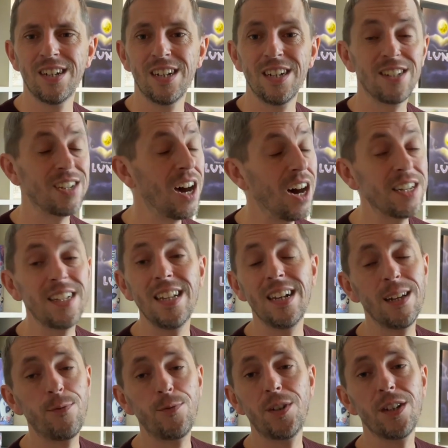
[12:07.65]
It's hardly
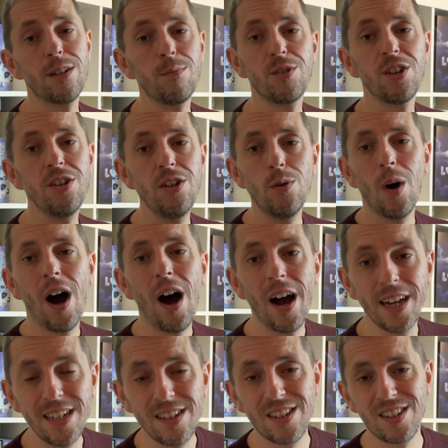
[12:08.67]
lifted them to new
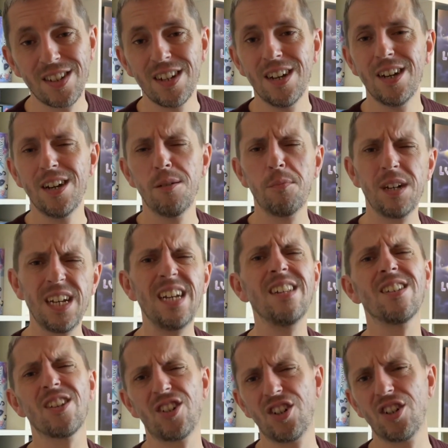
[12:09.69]
heights, but it
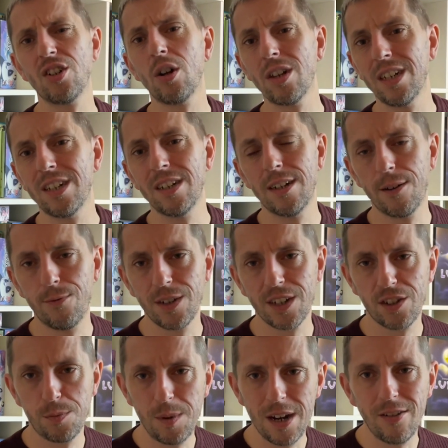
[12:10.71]
is a solid enough
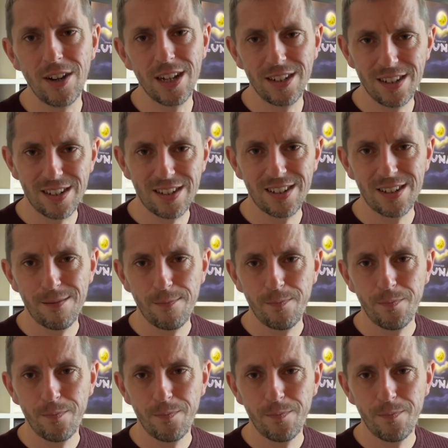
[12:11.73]
experience.